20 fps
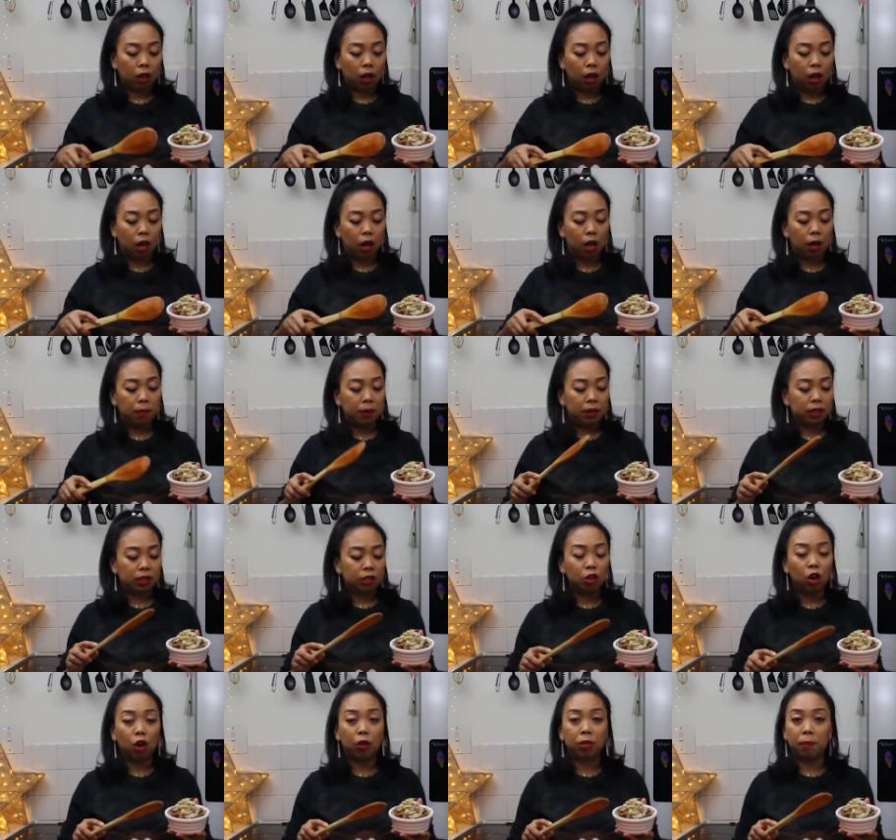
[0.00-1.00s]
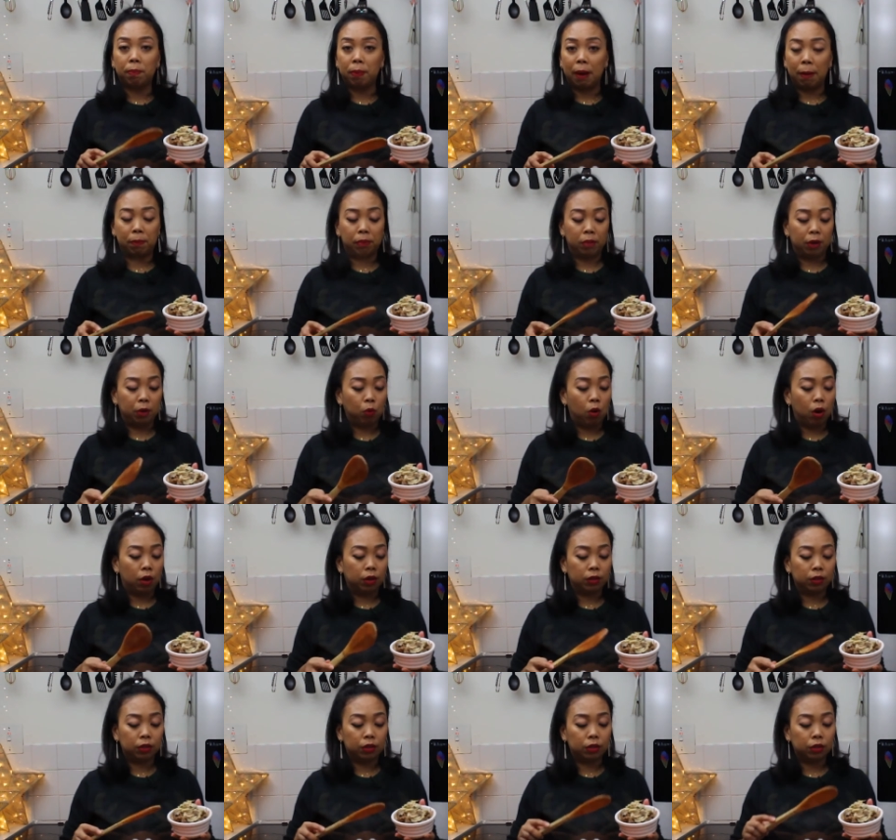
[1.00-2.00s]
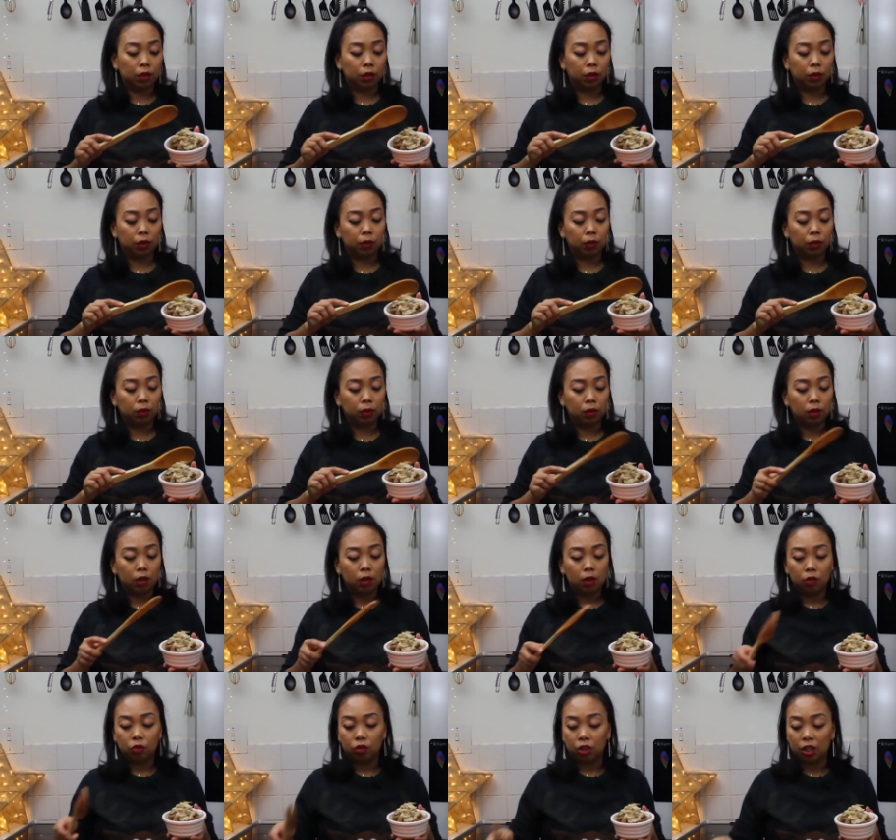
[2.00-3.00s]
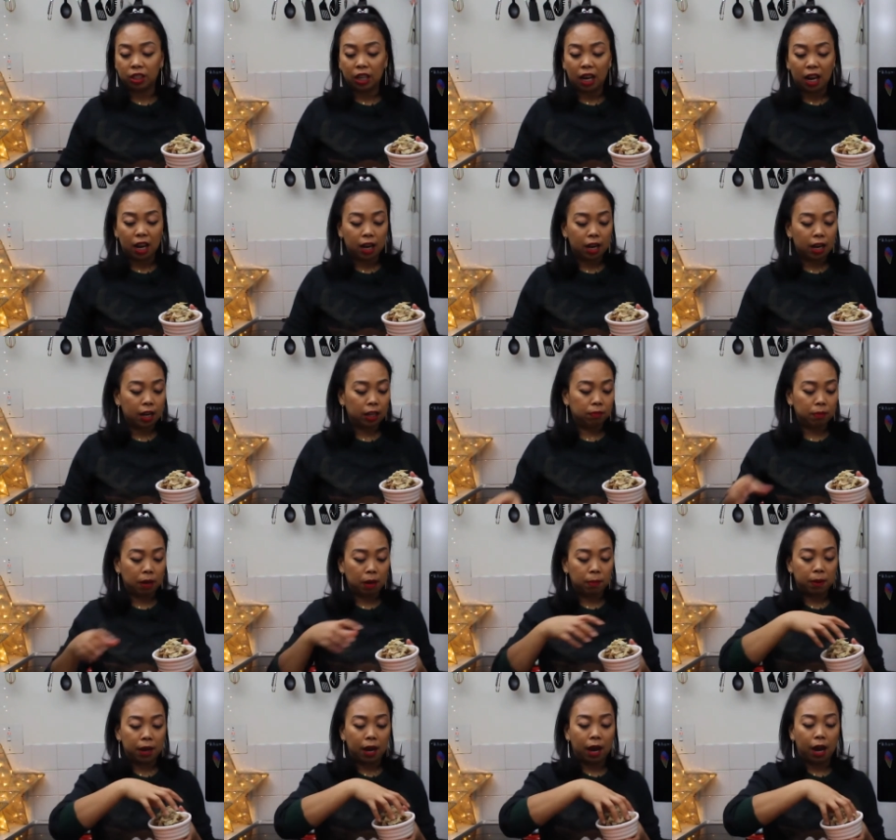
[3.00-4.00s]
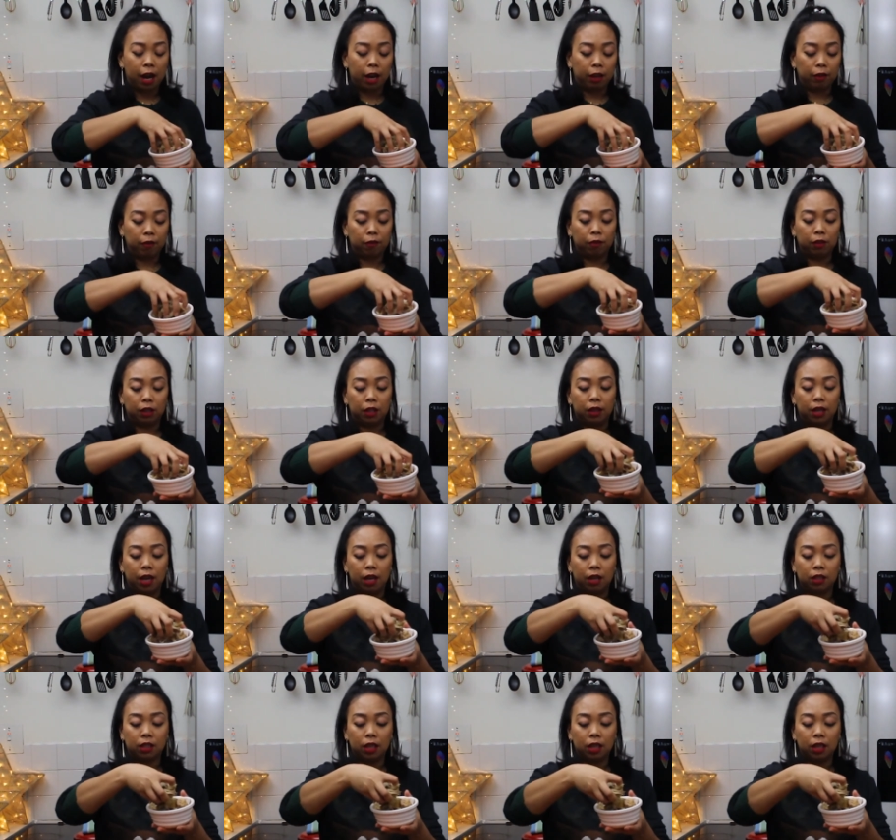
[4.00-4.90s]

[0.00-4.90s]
It's not the peppery one, so just add maybe a handful in there because